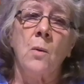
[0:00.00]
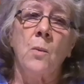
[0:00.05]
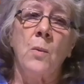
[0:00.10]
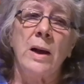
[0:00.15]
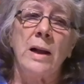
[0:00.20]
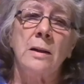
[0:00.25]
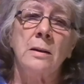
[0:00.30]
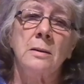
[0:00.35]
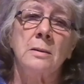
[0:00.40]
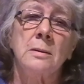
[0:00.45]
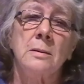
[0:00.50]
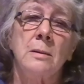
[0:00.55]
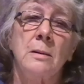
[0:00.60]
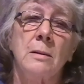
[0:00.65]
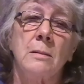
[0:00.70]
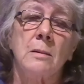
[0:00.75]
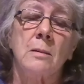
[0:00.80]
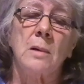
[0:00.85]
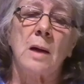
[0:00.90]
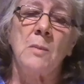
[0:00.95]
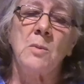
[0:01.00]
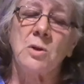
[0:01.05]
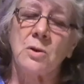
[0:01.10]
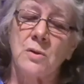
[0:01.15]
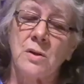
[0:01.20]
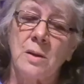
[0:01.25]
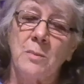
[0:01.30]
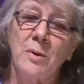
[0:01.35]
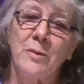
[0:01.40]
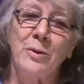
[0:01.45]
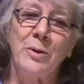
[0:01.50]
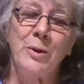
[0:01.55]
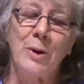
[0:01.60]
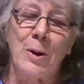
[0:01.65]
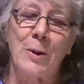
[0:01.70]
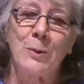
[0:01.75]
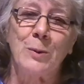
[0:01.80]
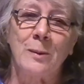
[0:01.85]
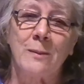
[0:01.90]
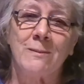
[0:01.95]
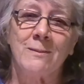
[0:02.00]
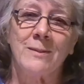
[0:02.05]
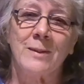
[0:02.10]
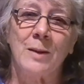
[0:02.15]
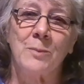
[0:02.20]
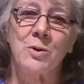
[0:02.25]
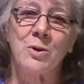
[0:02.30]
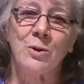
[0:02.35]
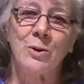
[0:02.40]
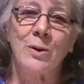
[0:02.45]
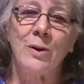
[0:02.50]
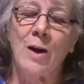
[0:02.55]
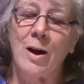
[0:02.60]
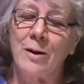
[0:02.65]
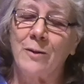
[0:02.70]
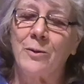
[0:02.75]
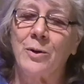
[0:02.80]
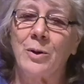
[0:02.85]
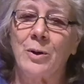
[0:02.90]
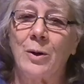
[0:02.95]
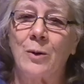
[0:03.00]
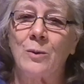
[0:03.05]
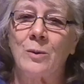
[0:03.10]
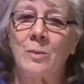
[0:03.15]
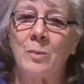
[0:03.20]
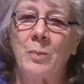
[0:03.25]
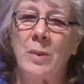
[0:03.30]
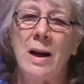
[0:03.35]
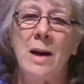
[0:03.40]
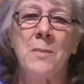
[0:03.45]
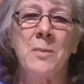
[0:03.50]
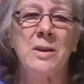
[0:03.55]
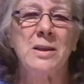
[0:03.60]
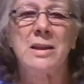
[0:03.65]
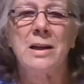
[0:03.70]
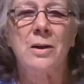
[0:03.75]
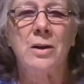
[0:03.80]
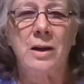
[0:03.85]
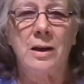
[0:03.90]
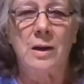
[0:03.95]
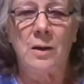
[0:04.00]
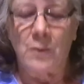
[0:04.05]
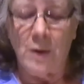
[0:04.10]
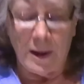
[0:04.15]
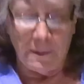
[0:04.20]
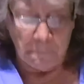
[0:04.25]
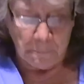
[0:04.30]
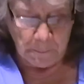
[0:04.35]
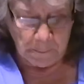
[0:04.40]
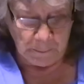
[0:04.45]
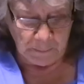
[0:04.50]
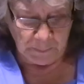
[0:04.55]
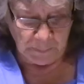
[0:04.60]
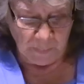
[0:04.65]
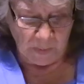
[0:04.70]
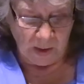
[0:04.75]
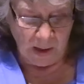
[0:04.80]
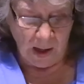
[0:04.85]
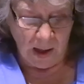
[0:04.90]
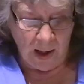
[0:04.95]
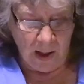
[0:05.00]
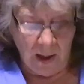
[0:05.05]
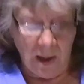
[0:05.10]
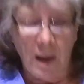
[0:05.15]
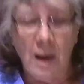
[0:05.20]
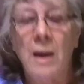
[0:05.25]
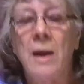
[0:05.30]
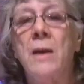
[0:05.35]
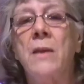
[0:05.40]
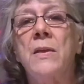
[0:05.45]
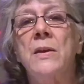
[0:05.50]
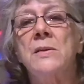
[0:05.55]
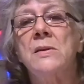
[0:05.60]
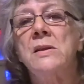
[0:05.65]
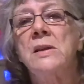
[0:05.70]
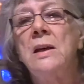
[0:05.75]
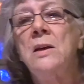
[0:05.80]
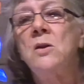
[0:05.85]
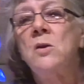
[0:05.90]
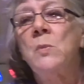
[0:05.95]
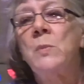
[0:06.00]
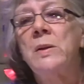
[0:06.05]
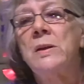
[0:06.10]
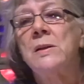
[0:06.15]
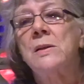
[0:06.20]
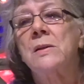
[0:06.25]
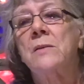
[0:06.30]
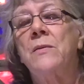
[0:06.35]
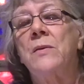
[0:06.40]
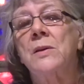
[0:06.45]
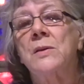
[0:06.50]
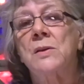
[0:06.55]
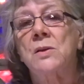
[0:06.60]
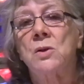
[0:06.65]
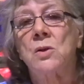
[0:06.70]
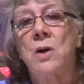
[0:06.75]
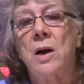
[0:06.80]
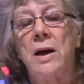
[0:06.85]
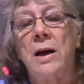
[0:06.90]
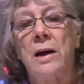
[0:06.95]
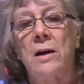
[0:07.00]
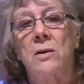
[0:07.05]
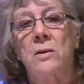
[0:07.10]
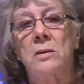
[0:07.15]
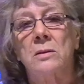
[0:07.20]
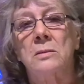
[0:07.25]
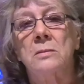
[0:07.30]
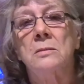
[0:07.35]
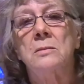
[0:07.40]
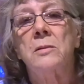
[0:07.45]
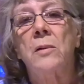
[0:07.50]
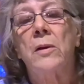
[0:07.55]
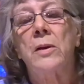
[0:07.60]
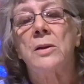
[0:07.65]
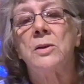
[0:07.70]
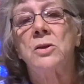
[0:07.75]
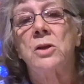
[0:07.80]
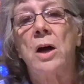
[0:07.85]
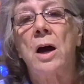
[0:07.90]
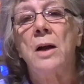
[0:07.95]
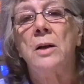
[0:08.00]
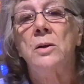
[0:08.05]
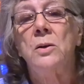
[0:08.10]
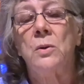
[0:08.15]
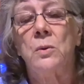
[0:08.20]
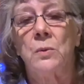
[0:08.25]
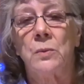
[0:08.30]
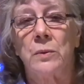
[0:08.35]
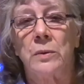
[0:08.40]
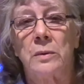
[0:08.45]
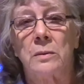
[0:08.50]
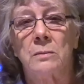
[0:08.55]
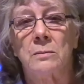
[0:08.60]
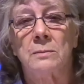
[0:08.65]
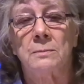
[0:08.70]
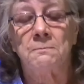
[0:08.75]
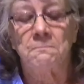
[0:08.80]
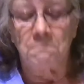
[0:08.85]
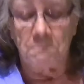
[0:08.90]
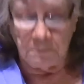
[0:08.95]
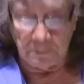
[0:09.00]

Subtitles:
Well, I'm sure some of you know. I'm sure a lot of you know. But I'm going to tell you anyway. The centerpiece of this triangle, John Newton,